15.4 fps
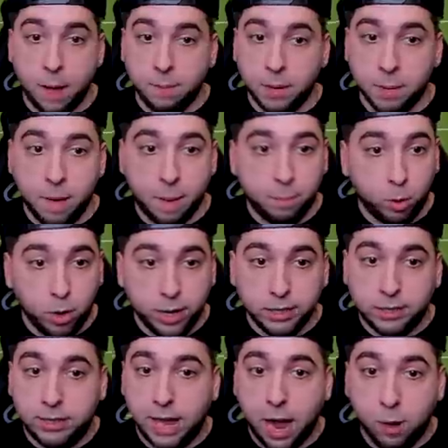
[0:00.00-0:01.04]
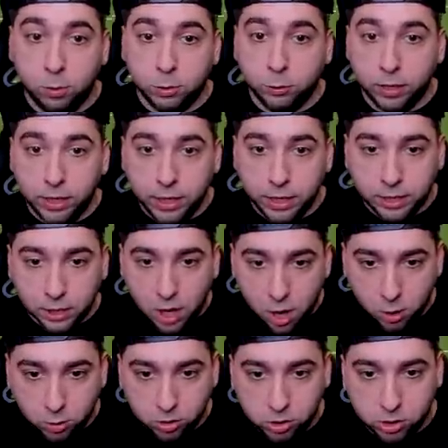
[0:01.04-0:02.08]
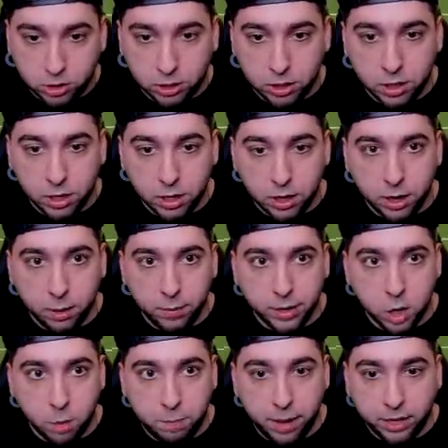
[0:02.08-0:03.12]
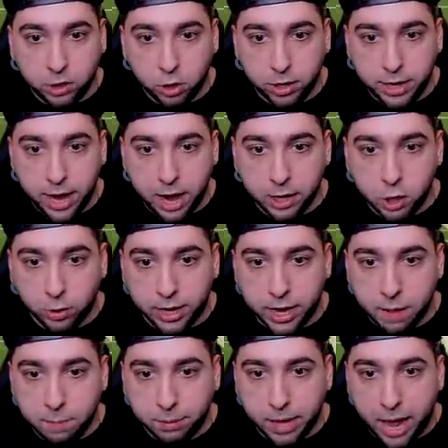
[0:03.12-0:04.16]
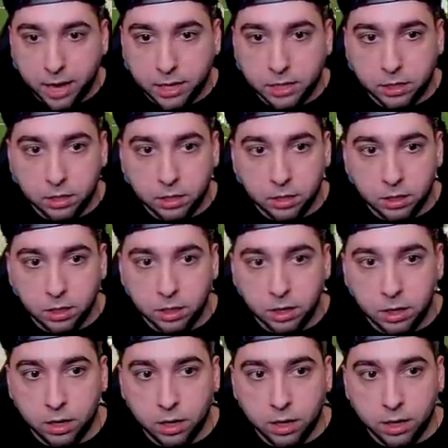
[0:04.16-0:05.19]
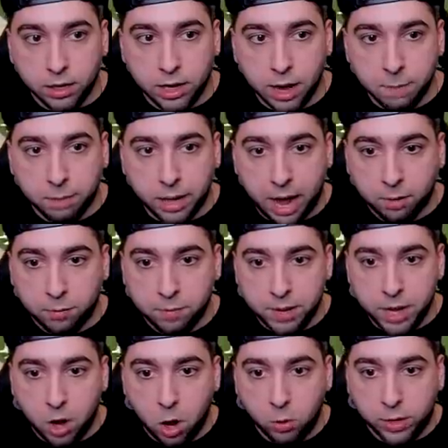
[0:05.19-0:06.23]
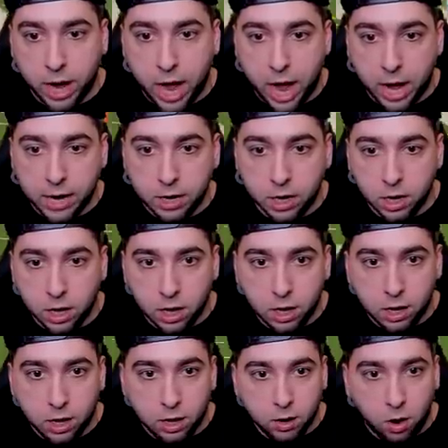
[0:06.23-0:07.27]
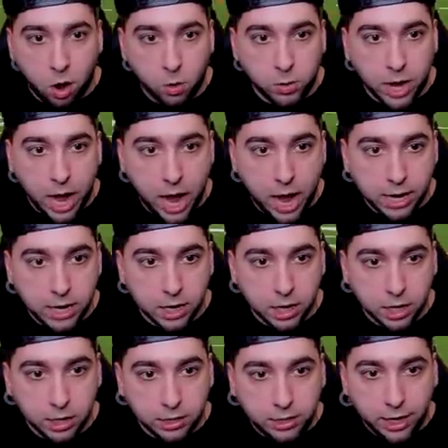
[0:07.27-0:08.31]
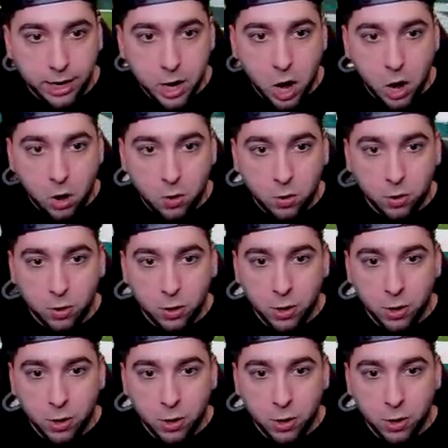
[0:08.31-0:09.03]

I mean, my boys, that was really close. Here we go, big third down. Yo, can they block? Can they block for me? Oh, God. Oh, God. T.O.